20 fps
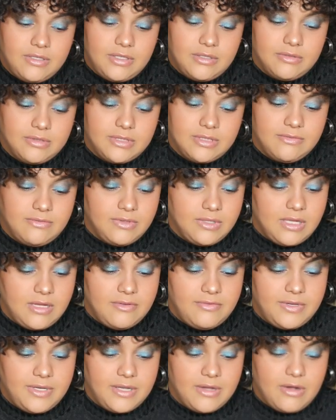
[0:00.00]
notes of love
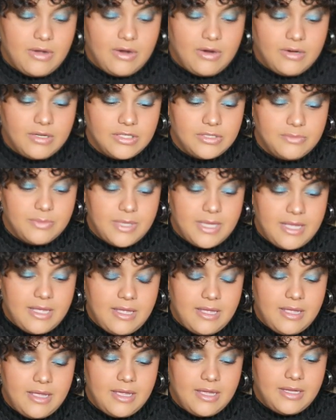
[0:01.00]
and encouragement
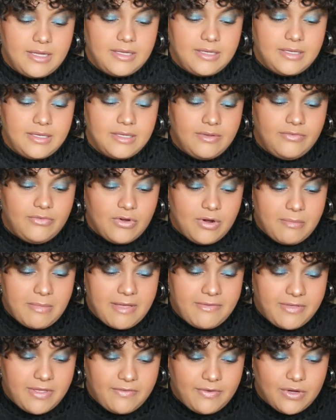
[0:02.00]
and for my
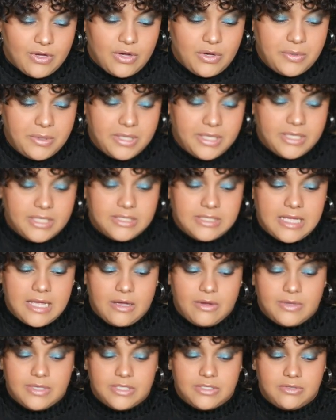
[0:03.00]
favorite coworkers. I
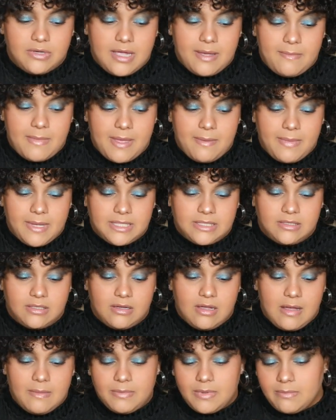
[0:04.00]
always try my best to
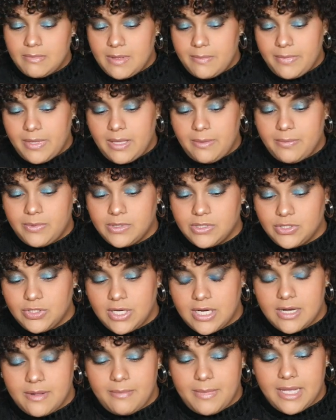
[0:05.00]
compliment people and try
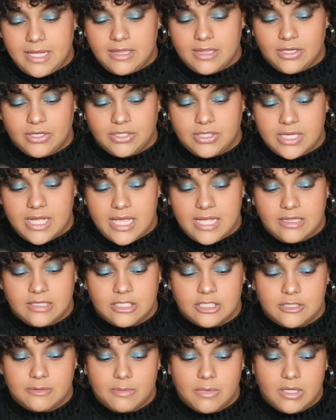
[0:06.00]
to make their day in the
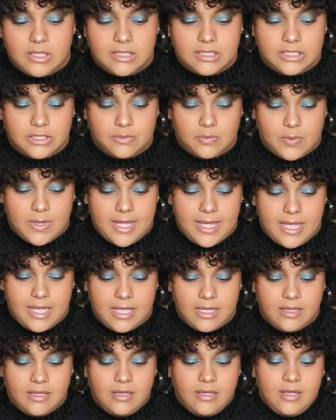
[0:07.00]
smallest way.
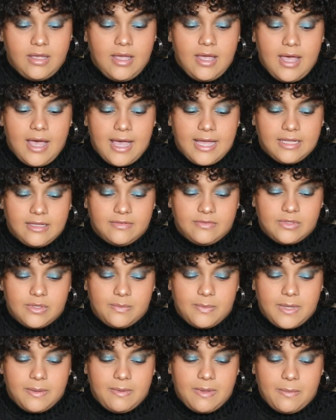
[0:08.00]
I love to
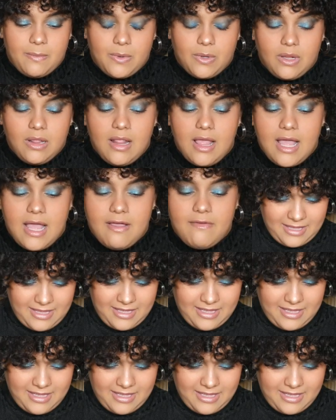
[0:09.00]
make people laugh.